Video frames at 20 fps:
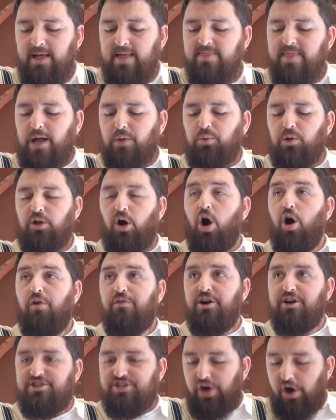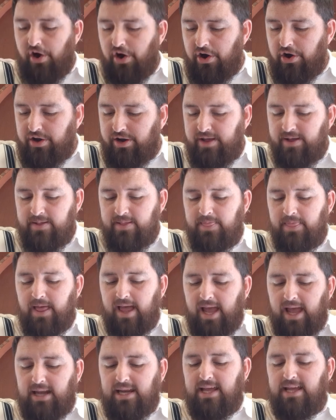that will overturn
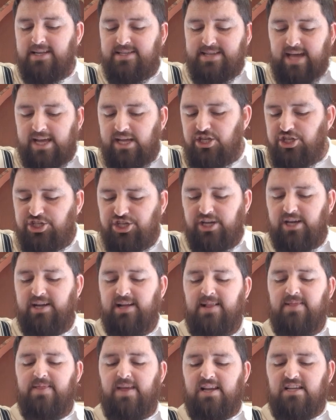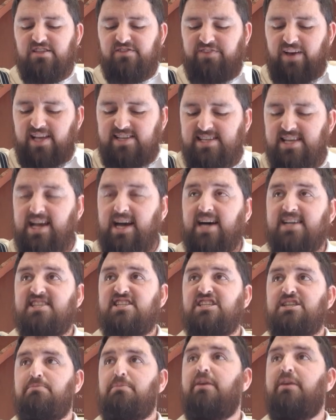any danger that is facing us